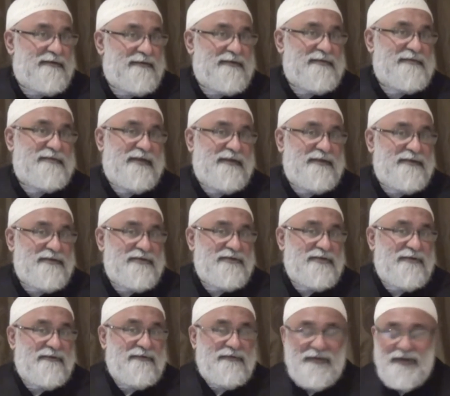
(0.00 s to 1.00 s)
the status
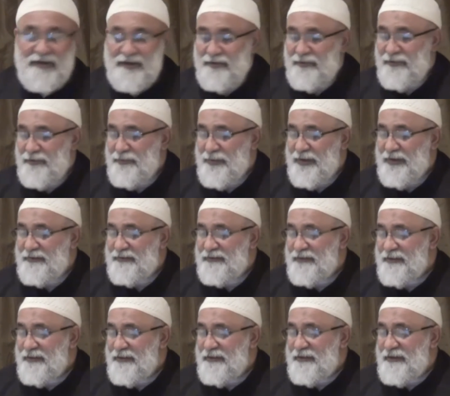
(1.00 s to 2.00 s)
of the Ahlul Bayt
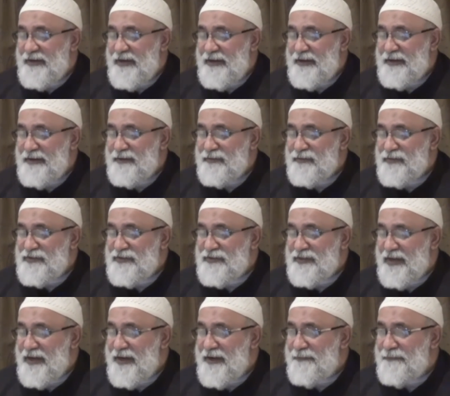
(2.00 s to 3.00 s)
alayhim
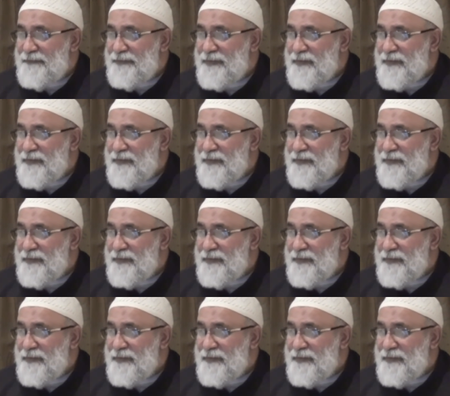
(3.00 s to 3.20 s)
as-salam.